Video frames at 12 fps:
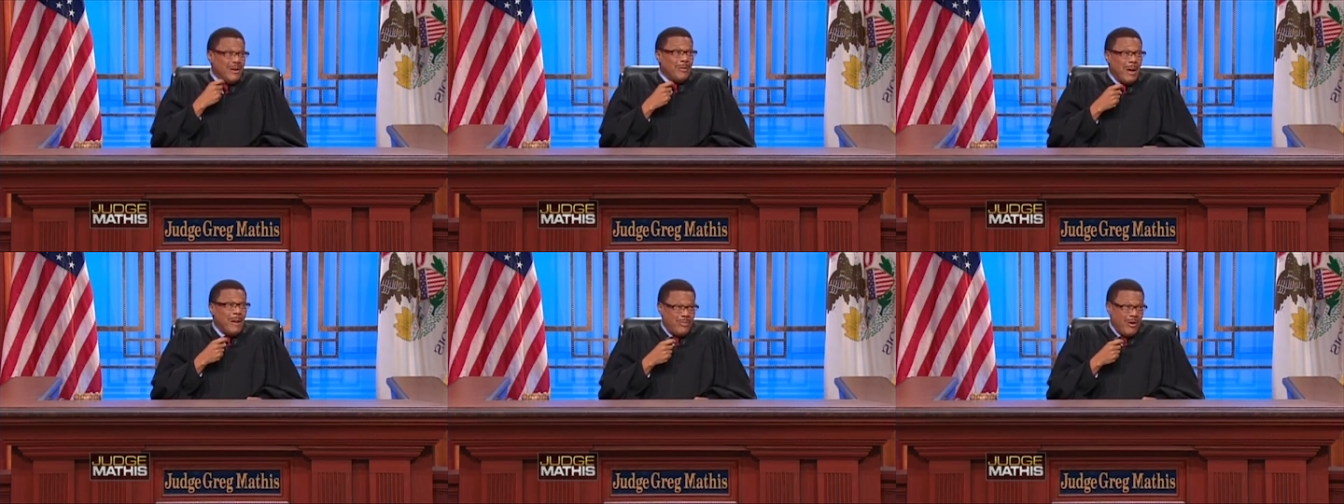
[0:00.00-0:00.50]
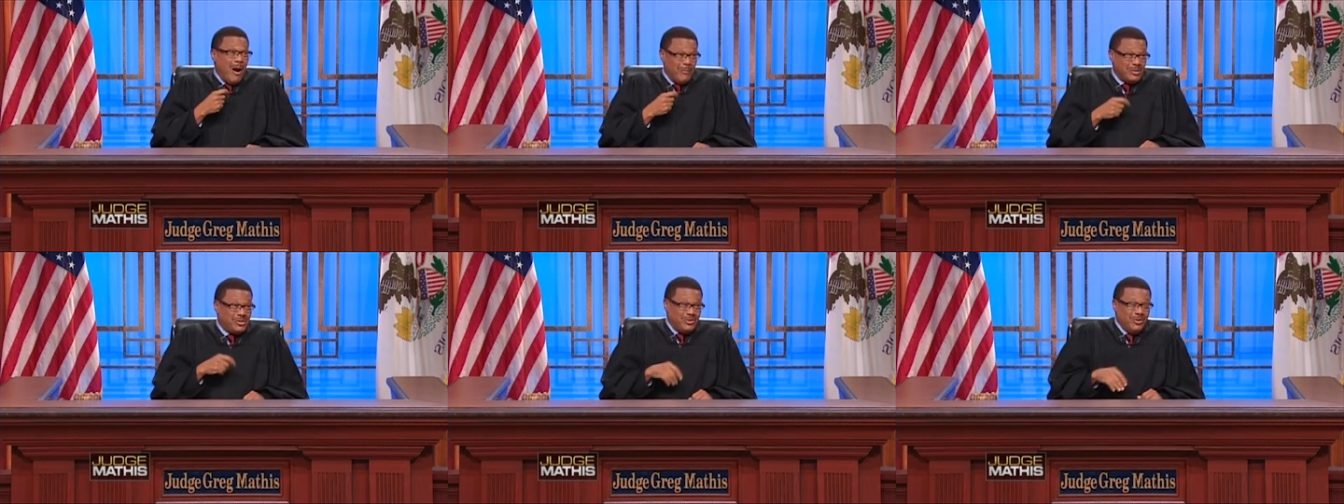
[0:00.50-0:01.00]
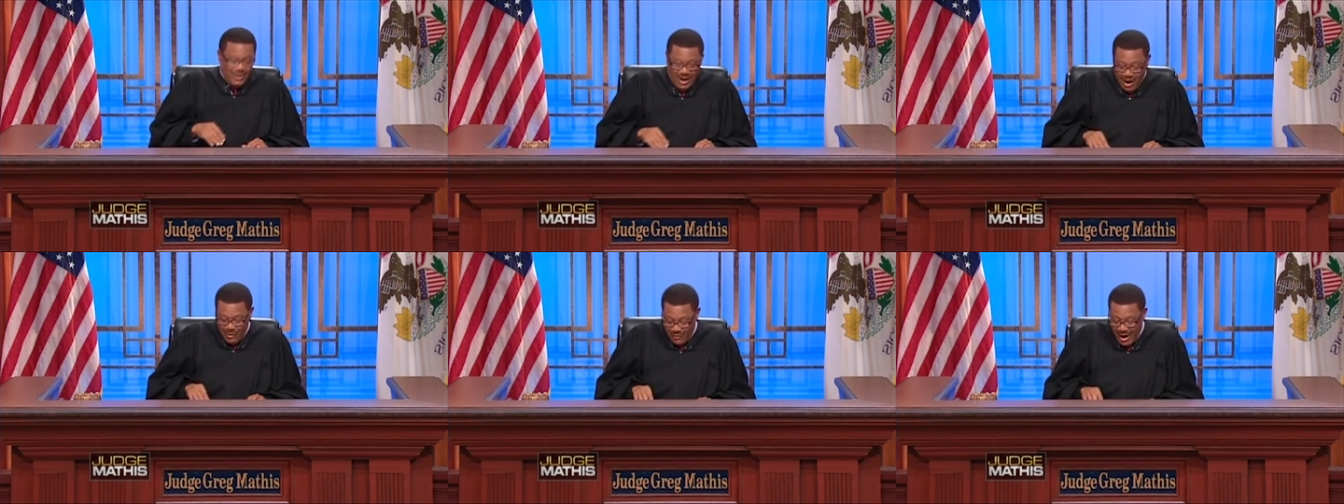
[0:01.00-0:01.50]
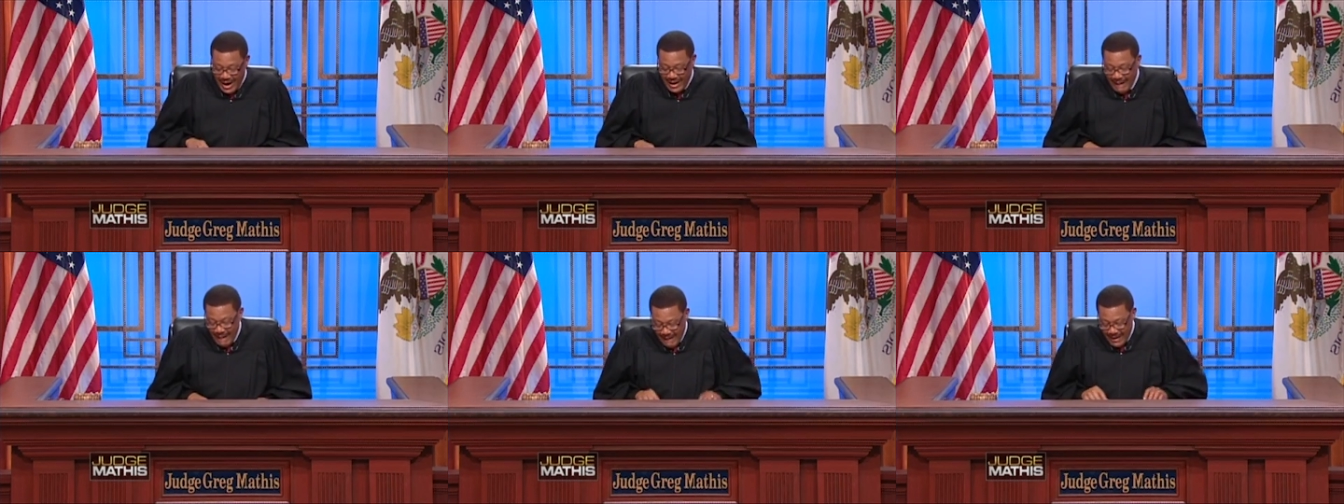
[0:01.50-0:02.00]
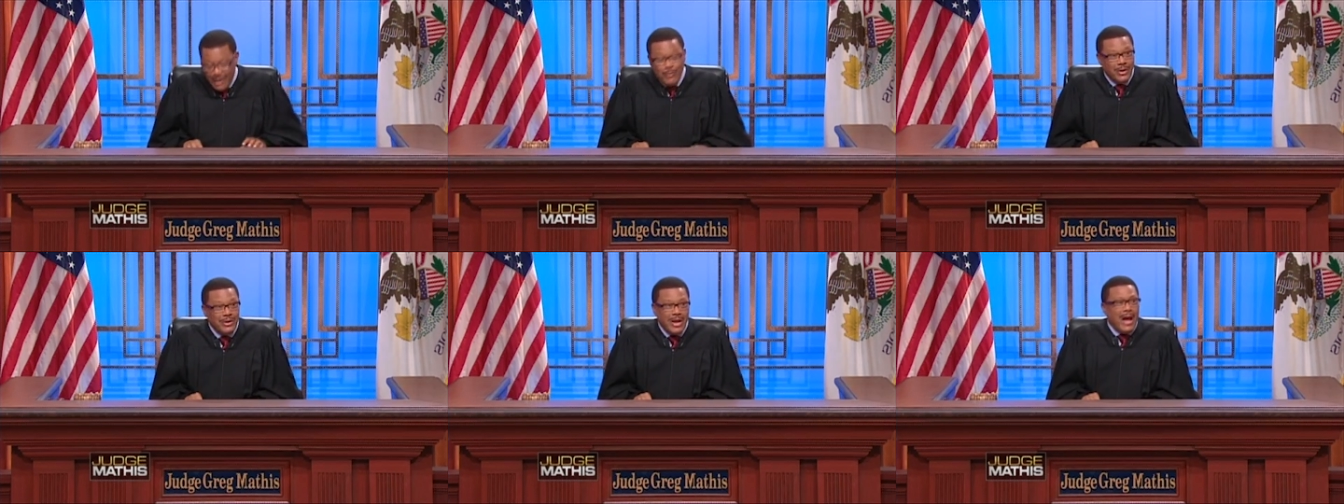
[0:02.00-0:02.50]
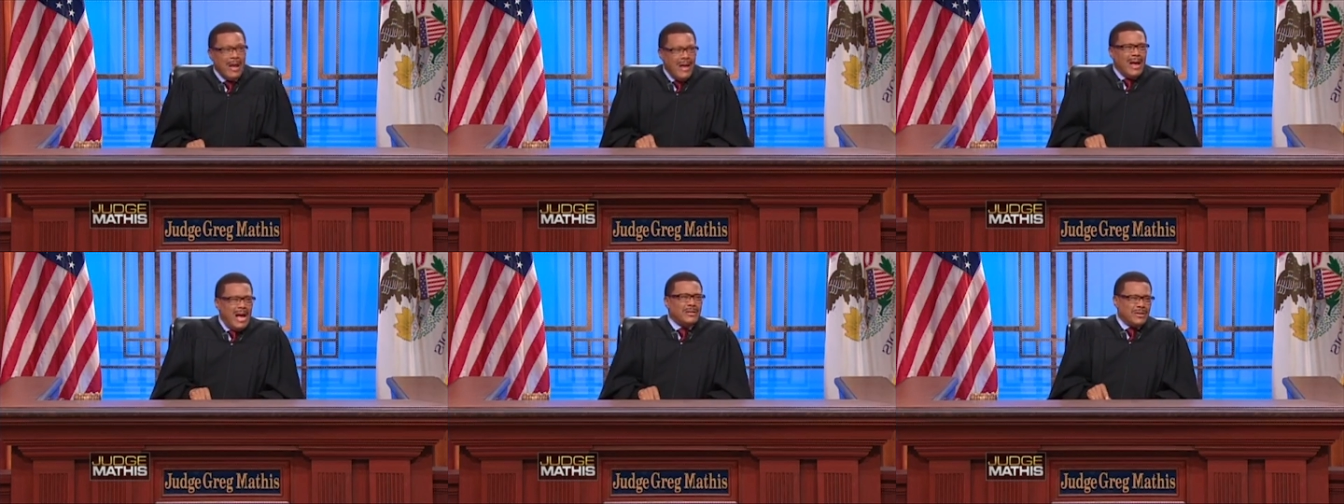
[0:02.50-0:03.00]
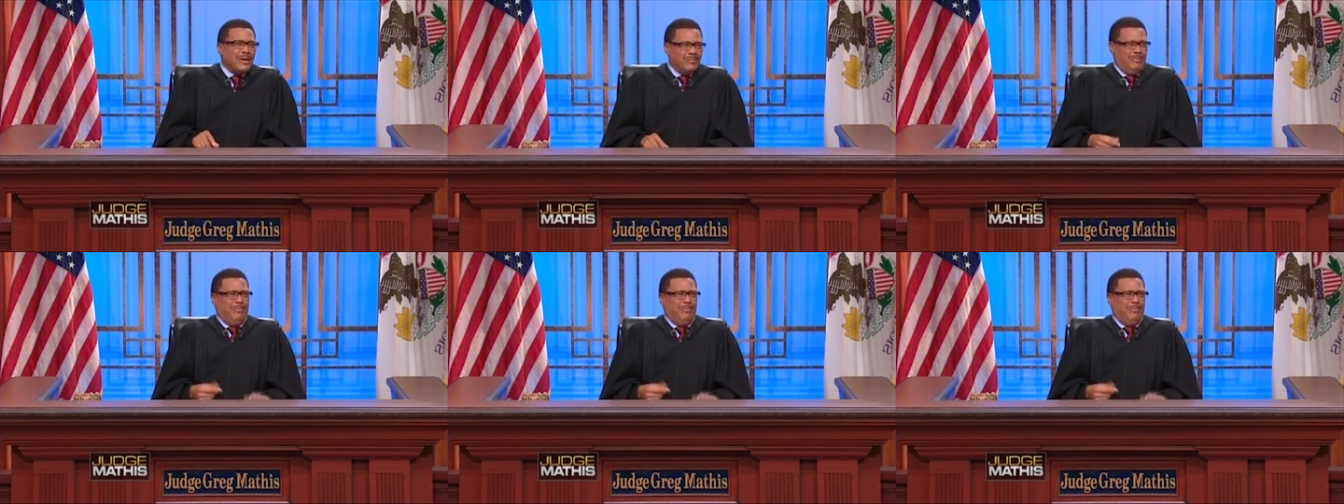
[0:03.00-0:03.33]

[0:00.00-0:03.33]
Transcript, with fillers: of them, I promise you. All right, he will die. I think,